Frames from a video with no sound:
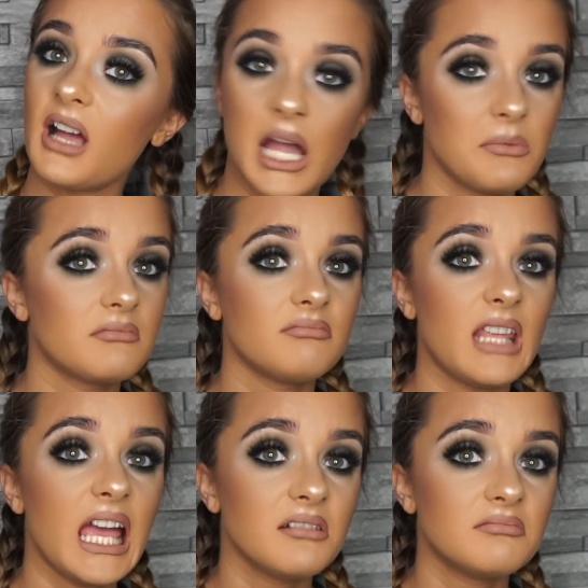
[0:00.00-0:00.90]
I
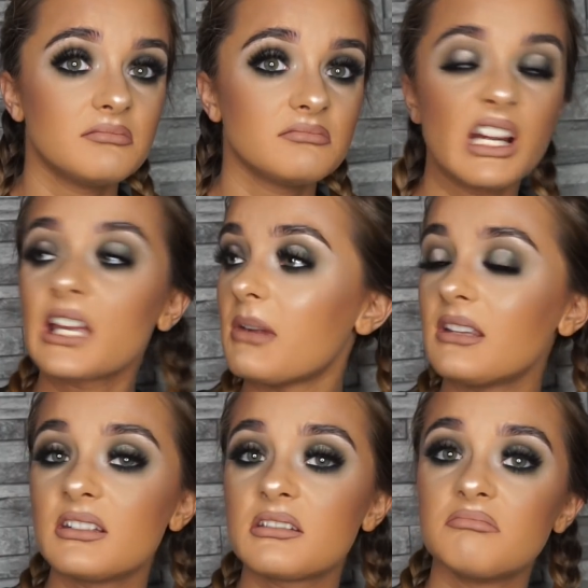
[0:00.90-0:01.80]
would
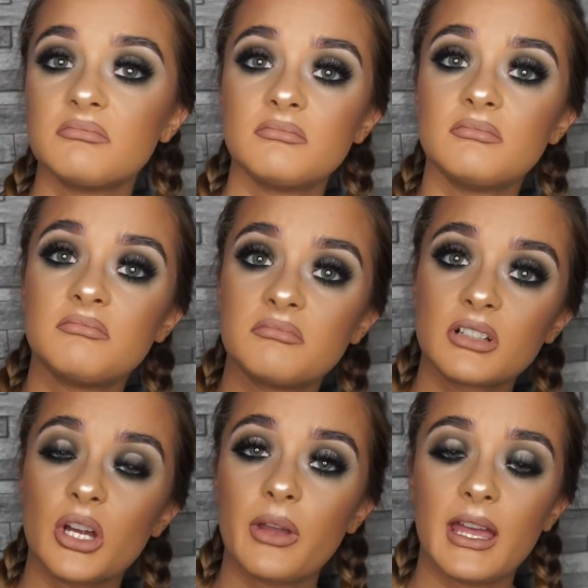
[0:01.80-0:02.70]
recommend it.
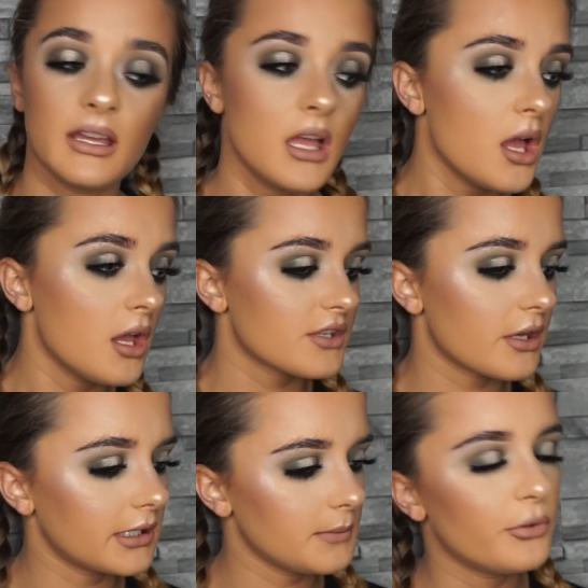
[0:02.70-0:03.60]
Go get it.
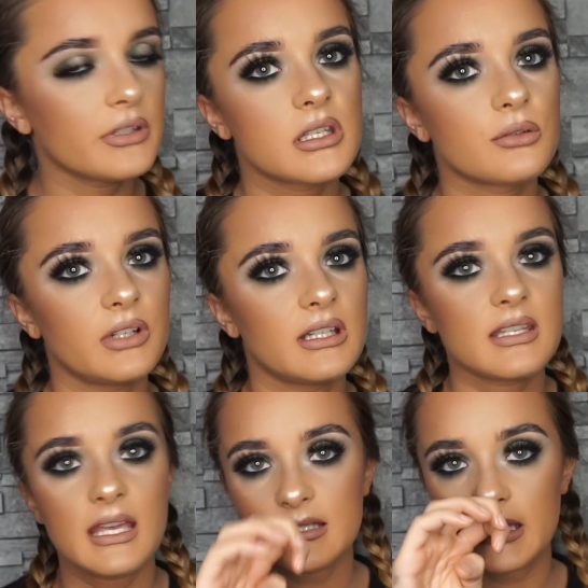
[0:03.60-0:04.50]
So I'm gonna put it to the real
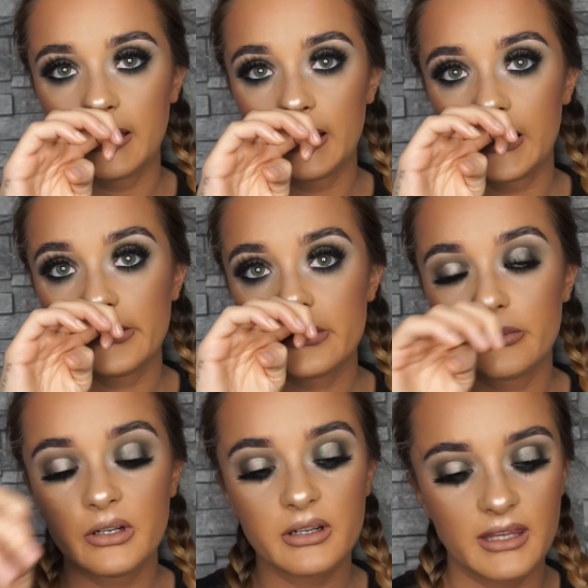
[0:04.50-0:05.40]
test. I'm gonna go to
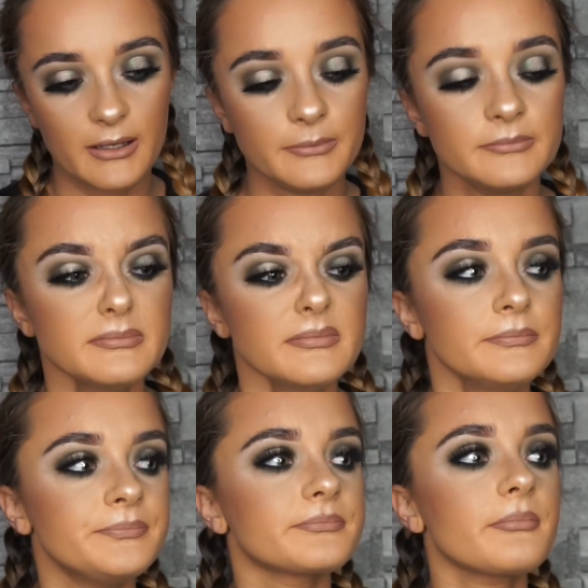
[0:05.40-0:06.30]
work now,
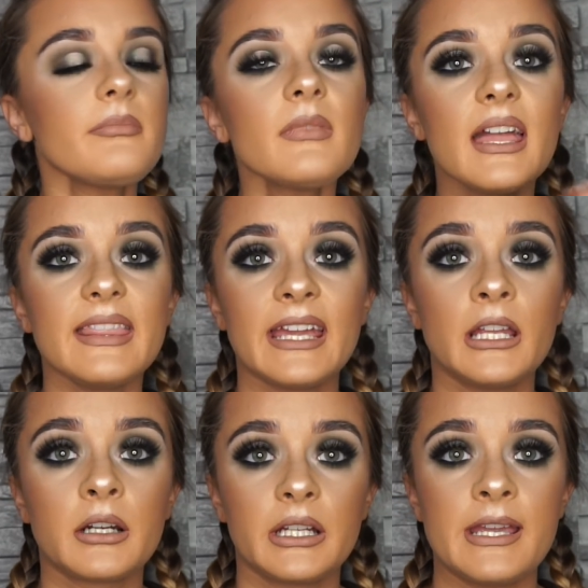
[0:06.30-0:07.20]
and
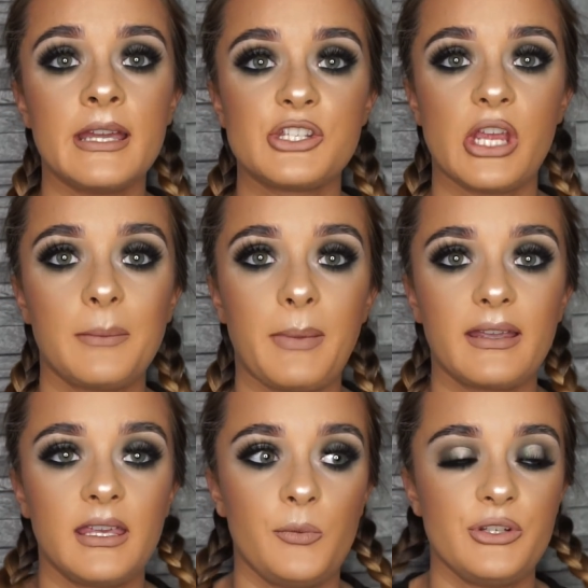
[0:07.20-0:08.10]
then I'm gonna check
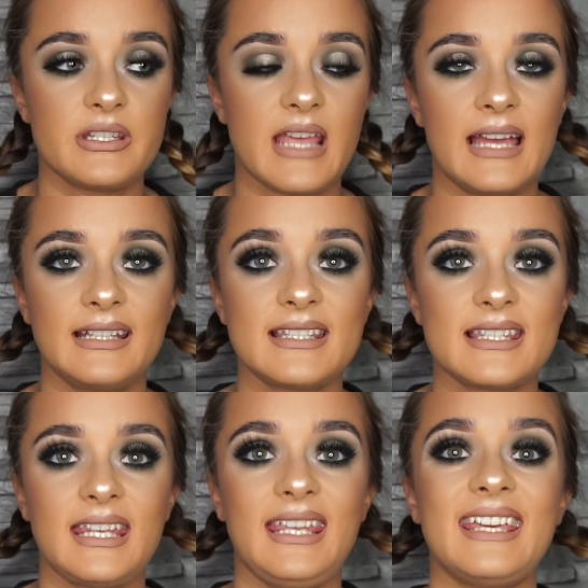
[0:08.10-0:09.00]
back images and
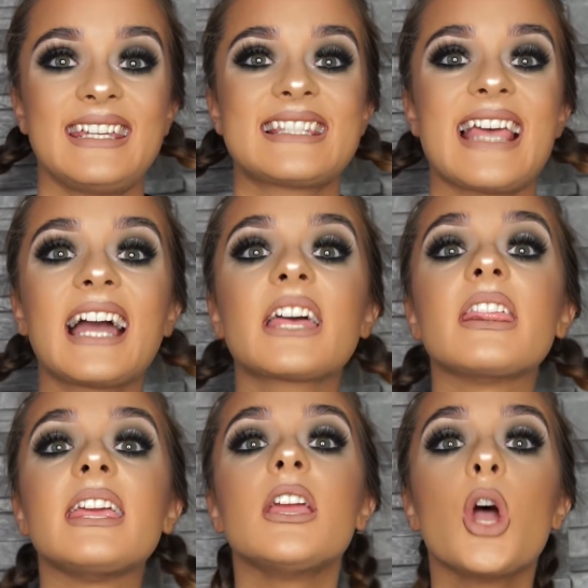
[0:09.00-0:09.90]
see
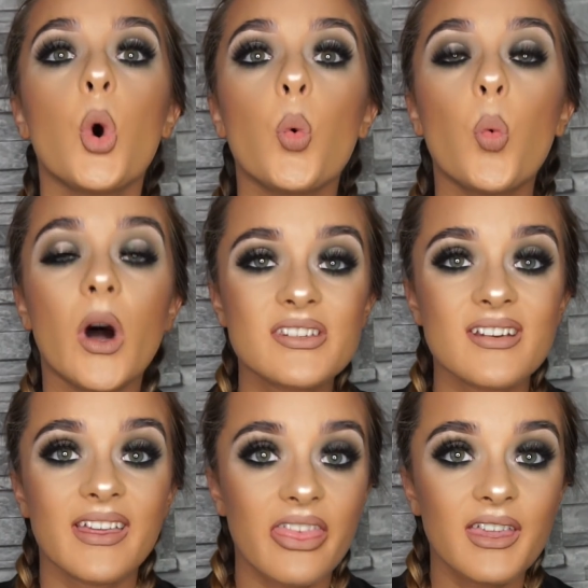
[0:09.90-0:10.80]
exactly
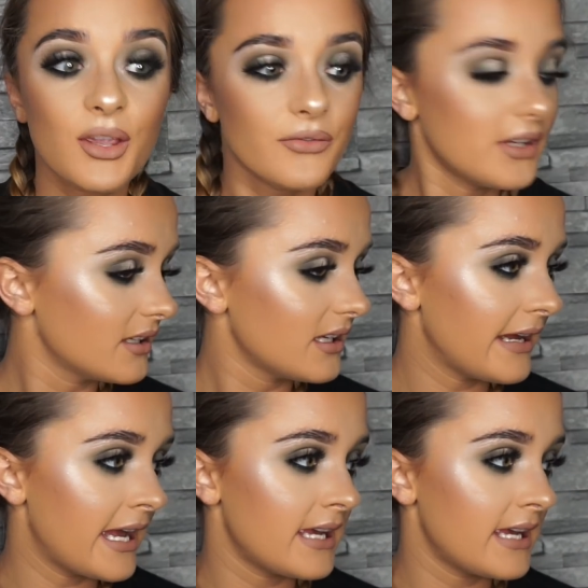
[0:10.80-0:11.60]
what I think of it.